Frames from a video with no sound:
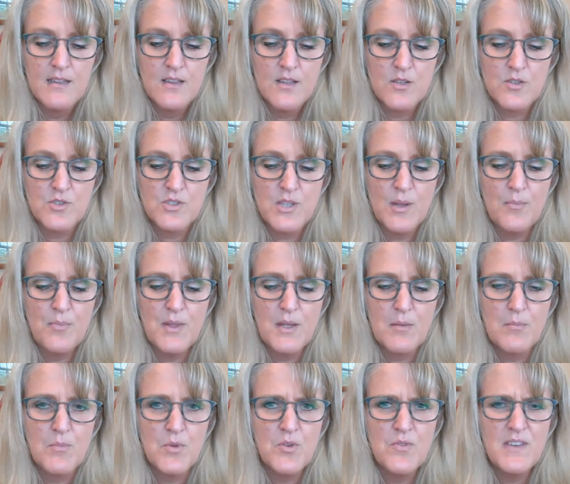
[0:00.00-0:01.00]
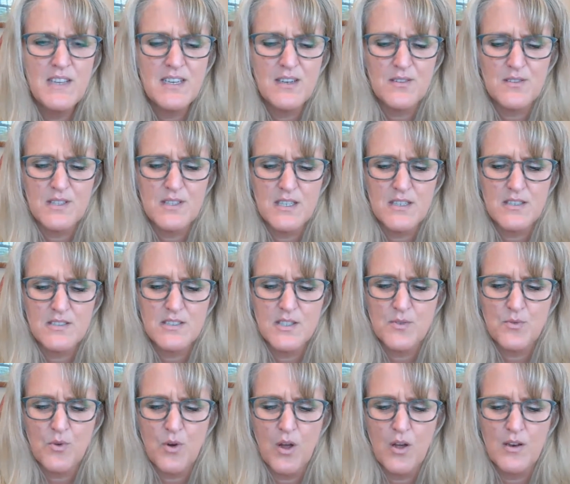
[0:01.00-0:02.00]
"There's something moving out there,"
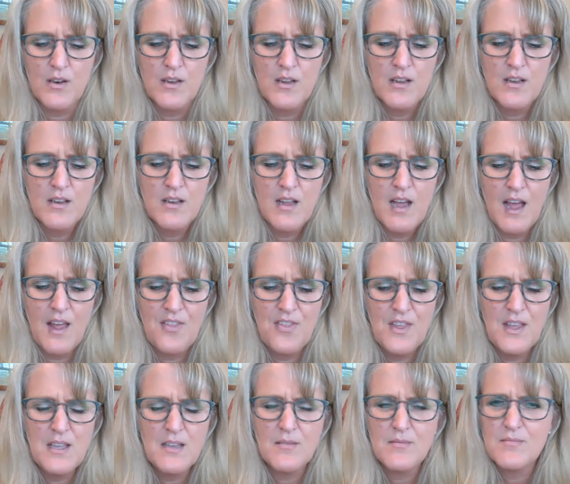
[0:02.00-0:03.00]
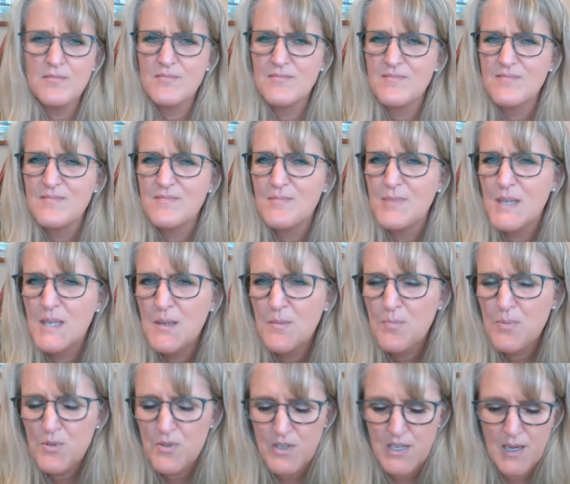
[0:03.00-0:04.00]
said Ron. "I think
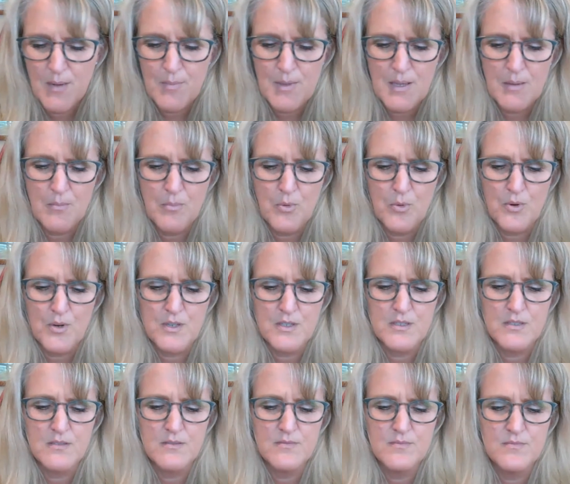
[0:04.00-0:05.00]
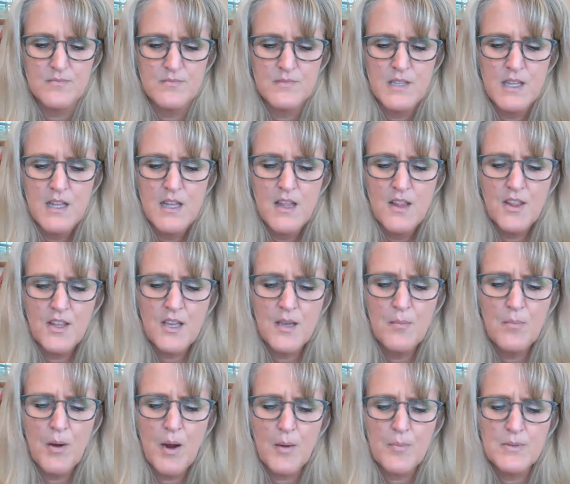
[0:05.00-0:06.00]
people are coming aboard." The
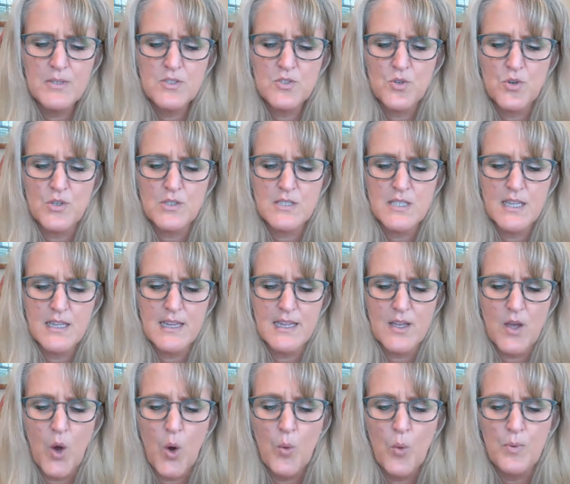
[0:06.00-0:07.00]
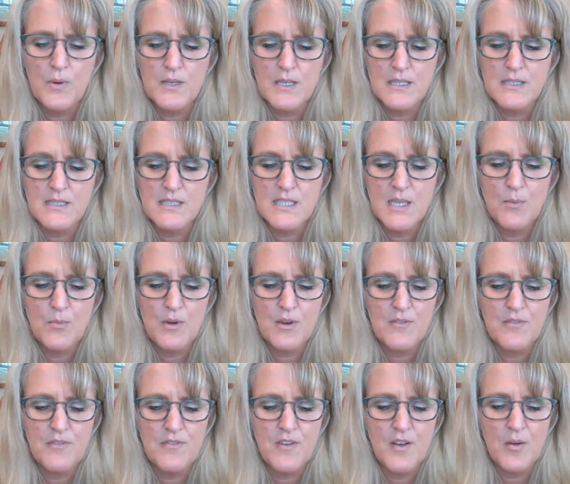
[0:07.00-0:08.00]
compartment door suddenly opened, and
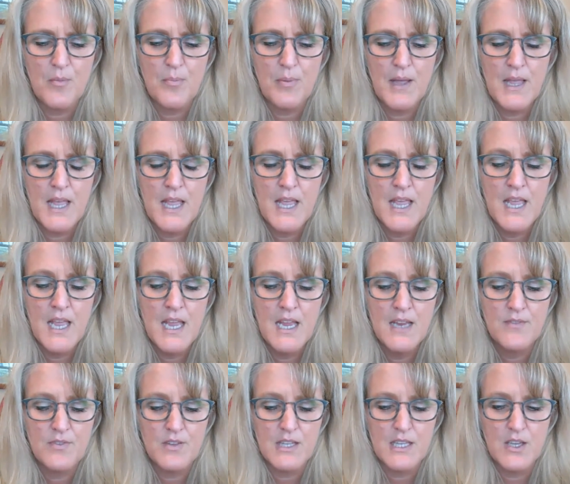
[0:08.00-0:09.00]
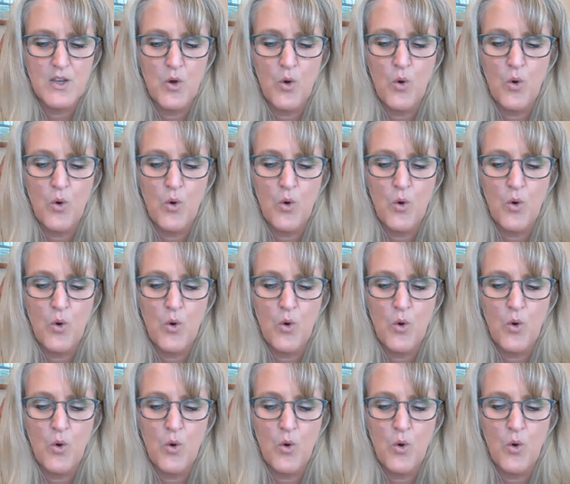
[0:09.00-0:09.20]
someone fell painfully